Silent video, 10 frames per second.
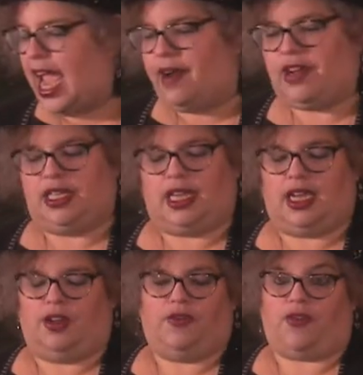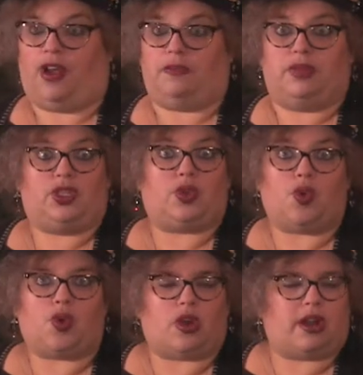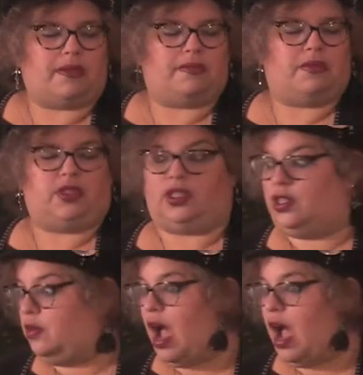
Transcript: everything from storms to